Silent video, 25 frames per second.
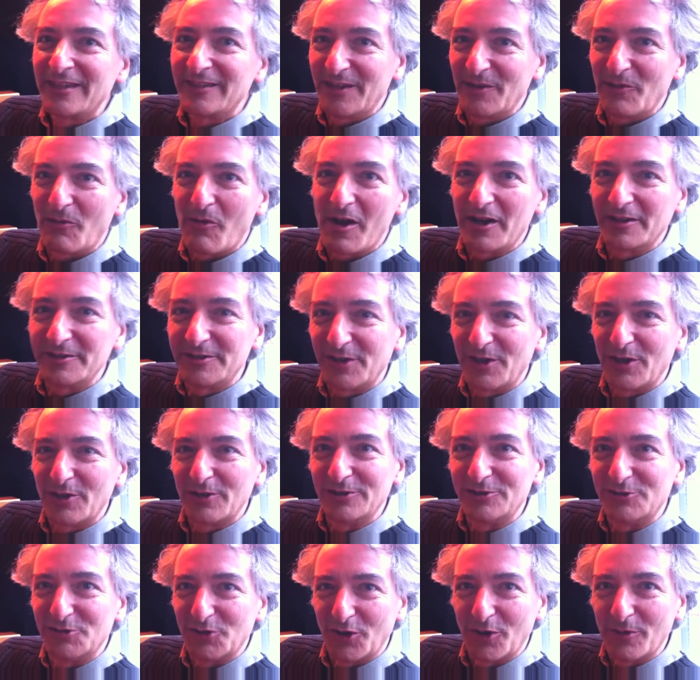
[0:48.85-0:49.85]
They wanted to
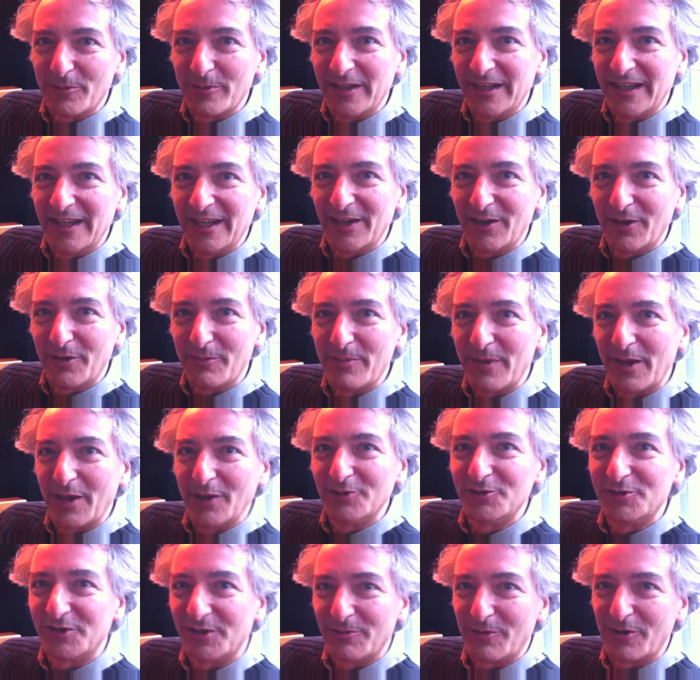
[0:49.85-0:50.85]
go to Germany or
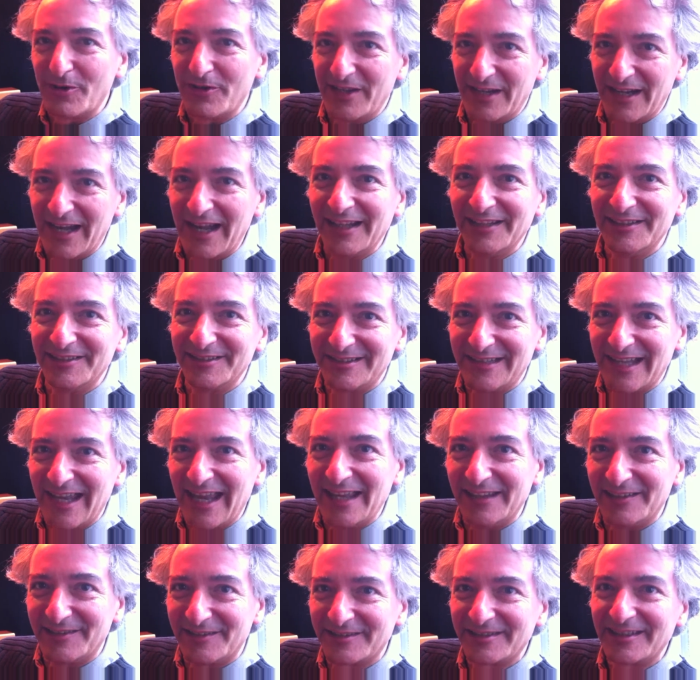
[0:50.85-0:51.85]
Belgium or the United
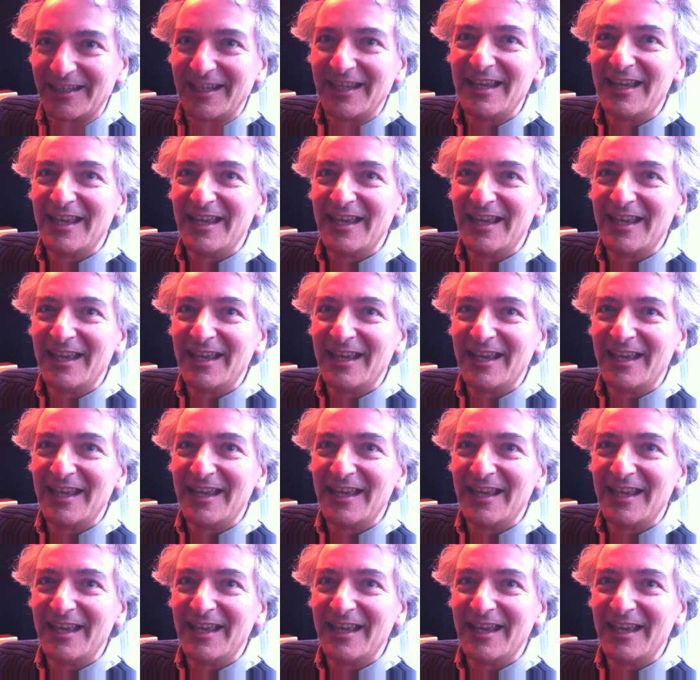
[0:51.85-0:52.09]
States.